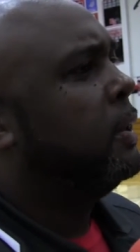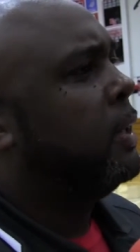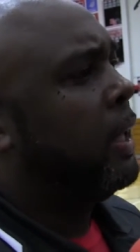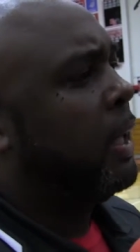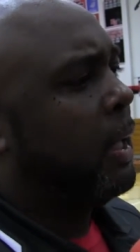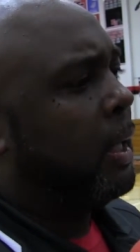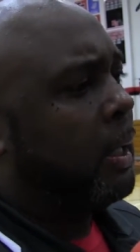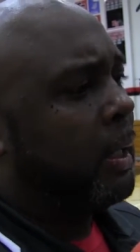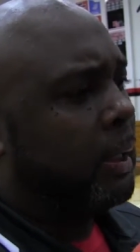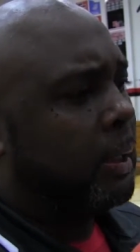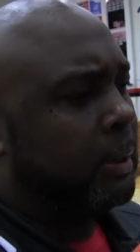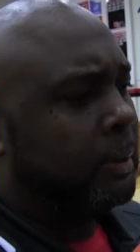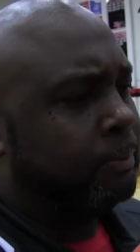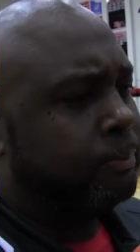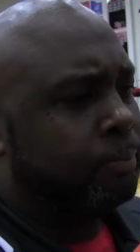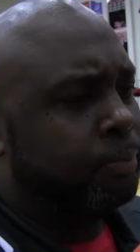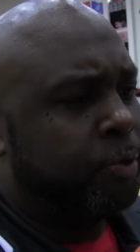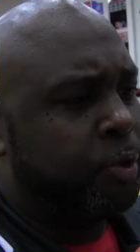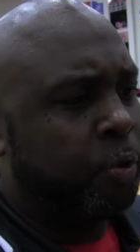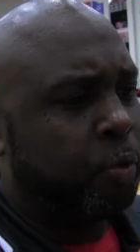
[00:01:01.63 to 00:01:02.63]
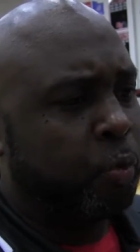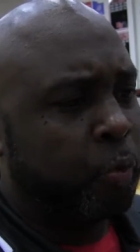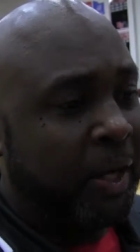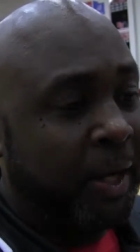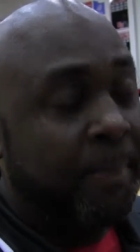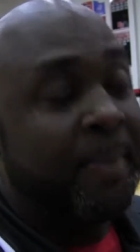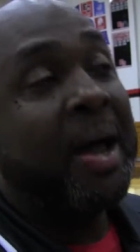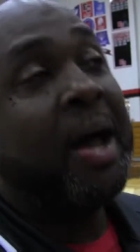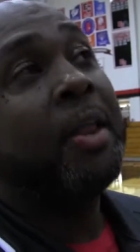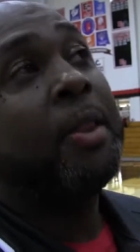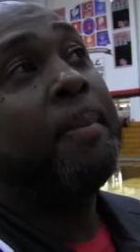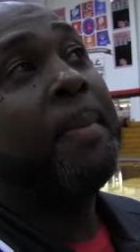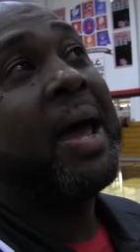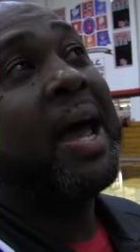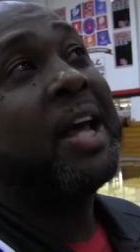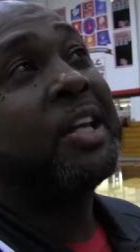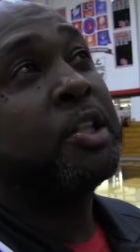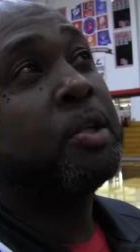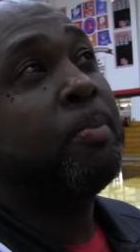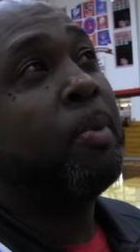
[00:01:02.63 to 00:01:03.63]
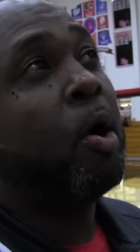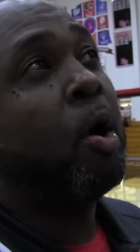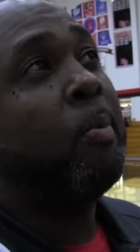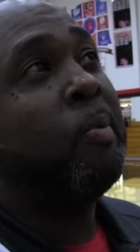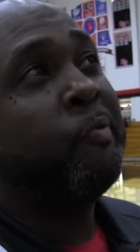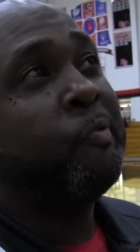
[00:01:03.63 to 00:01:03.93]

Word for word: uh, to rebound the basketball